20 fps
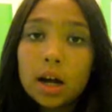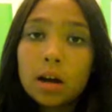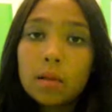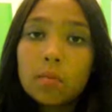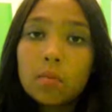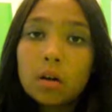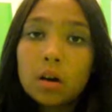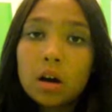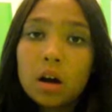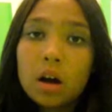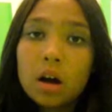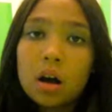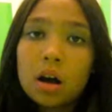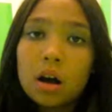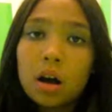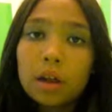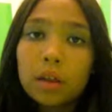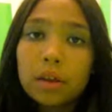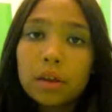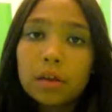I'm a
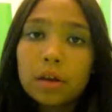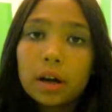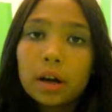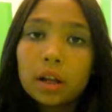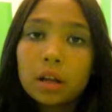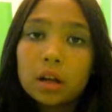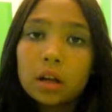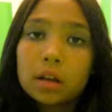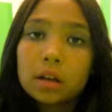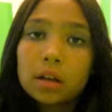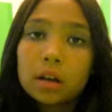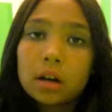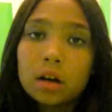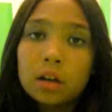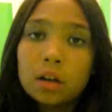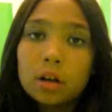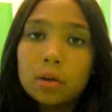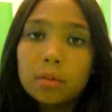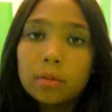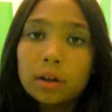goth. I like the
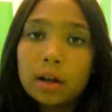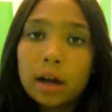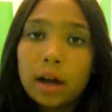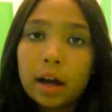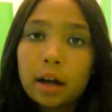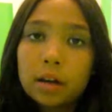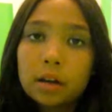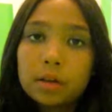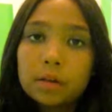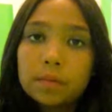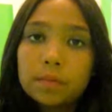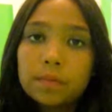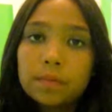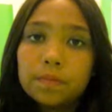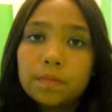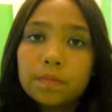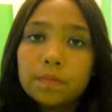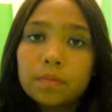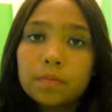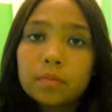color black.
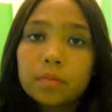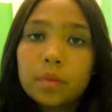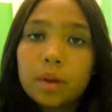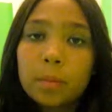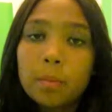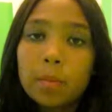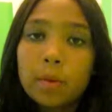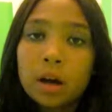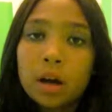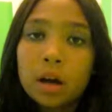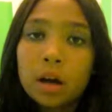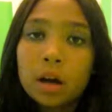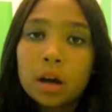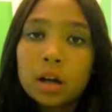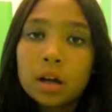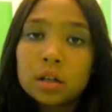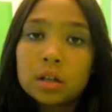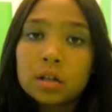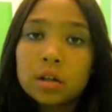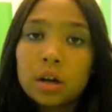My
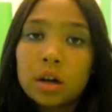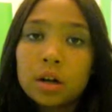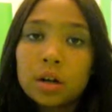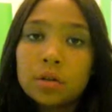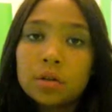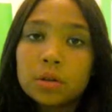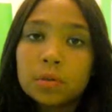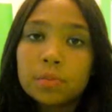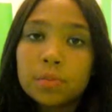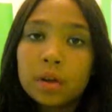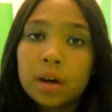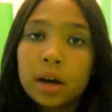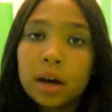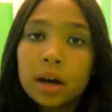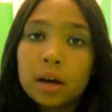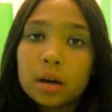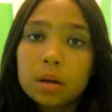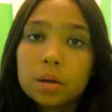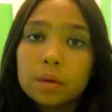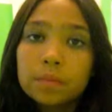eyeshadow is
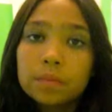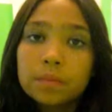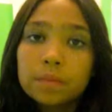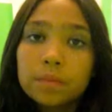black.